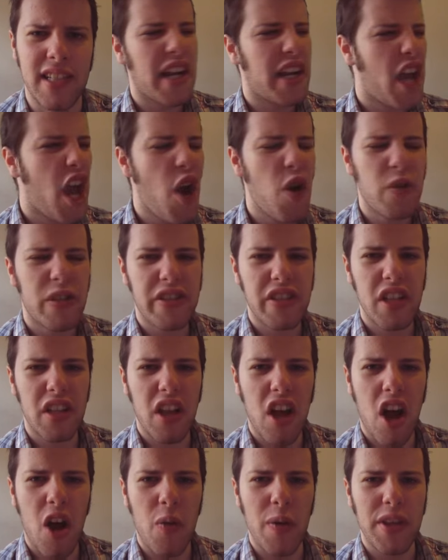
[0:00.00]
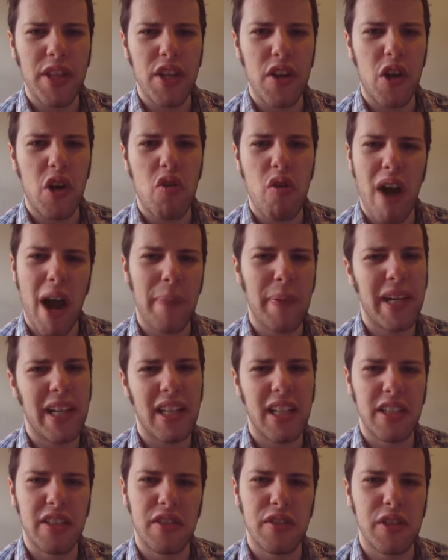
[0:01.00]
Then coast along with your
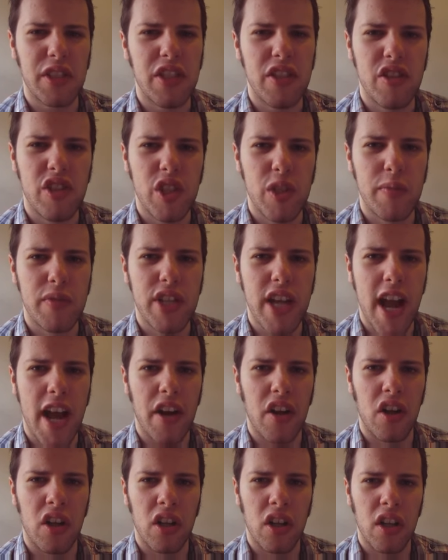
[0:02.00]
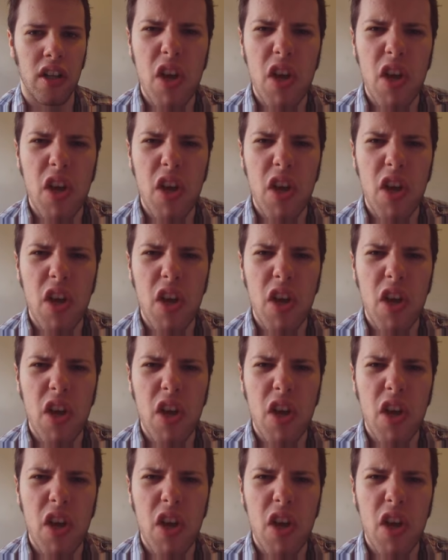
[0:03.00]
crappy little YouTube channel.